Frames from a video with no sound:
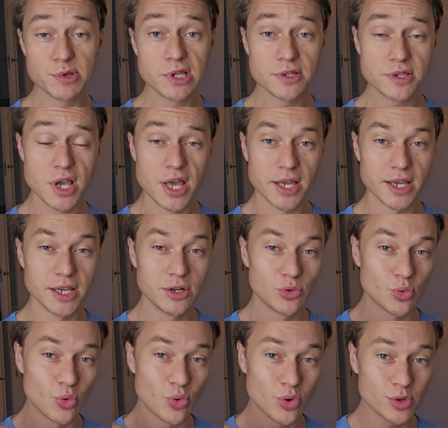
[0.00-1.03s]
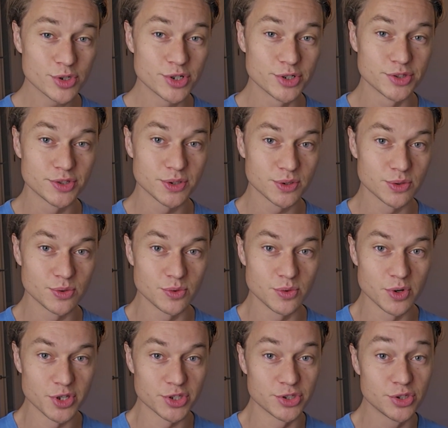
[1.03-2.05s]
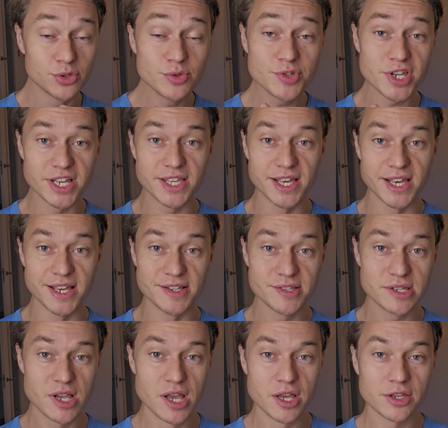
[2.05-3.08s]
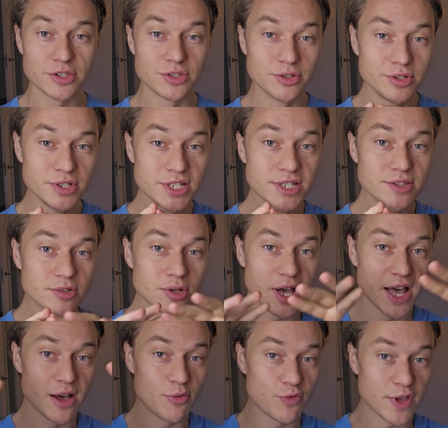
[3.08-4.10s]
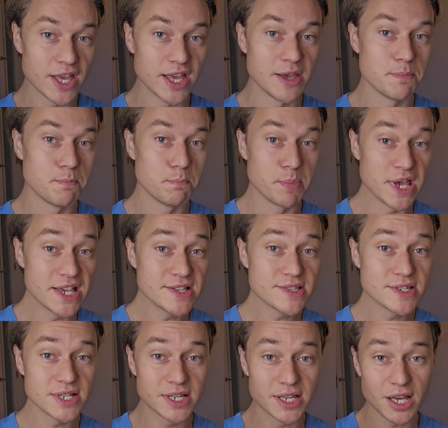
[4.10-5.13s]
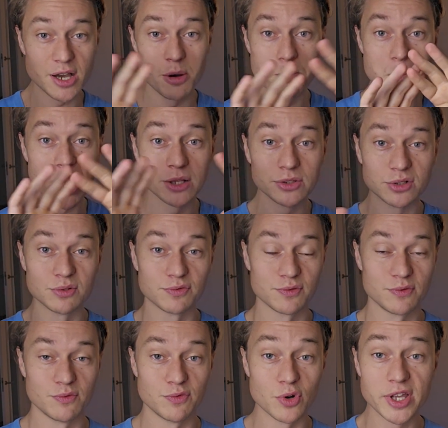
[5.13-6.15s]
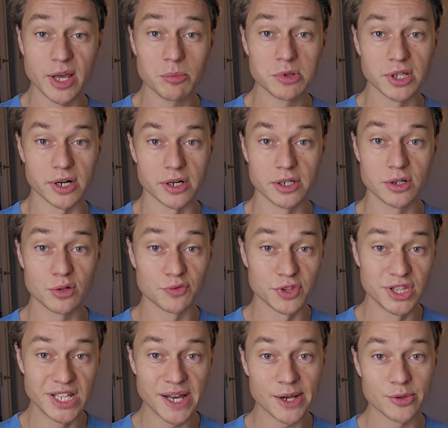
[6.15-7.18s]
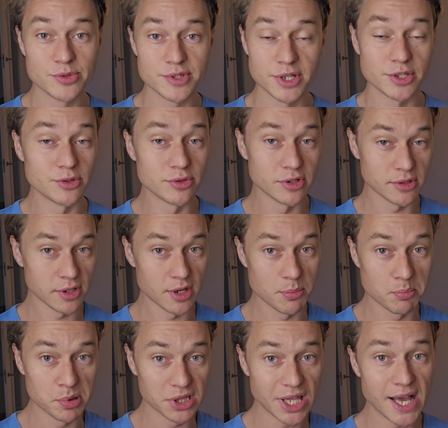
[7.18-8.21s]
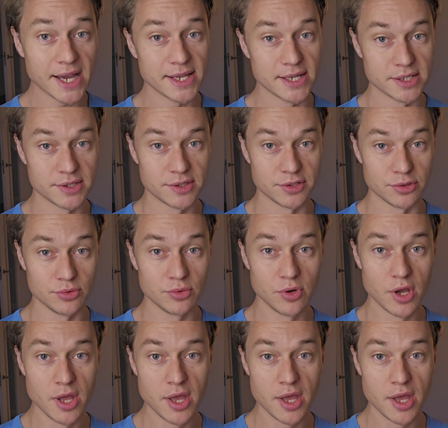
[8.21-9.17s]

because in order to use a case, you need to have a basic amount of vocabulary of nouns that you can apply it to.